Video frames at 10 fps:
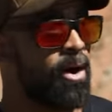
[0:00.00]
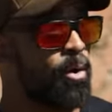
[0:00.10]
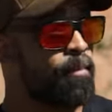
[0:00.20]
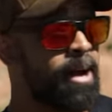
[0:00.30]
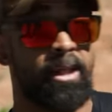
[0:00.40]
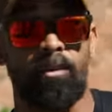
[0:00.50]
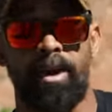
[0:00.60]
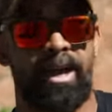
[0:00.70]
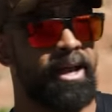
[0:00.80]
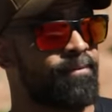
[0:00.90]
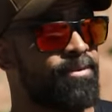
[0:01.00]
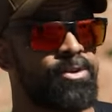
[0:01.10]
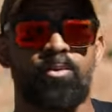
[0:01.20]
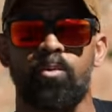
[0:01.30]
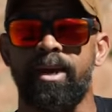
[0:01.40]
Oh, and by the way, if
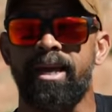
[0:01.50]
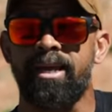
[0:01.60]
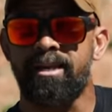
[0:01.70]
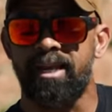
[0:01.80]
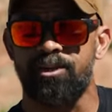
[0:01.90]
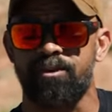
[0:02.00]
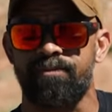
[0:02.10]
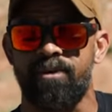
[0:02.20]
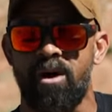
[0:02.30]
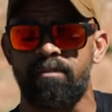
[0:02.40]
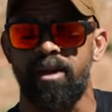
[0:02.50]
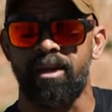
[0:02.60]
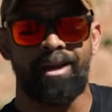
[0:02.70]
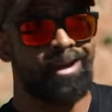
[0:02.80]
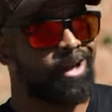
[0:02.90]
there's wind in your
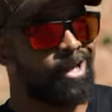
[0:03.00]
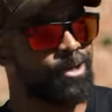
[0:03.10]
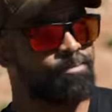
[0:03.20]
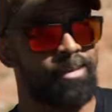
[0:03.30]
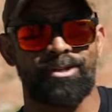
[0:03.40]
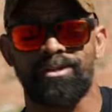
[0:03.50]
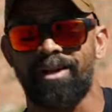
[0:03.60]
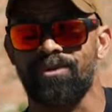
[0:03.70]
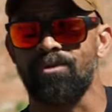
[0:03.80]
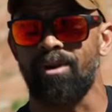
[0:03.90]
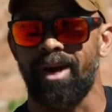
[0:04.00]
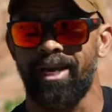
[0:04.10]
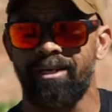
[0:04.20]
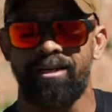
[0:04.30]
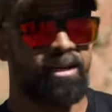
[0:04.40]
environment and you miss left and
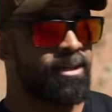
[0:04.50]
right,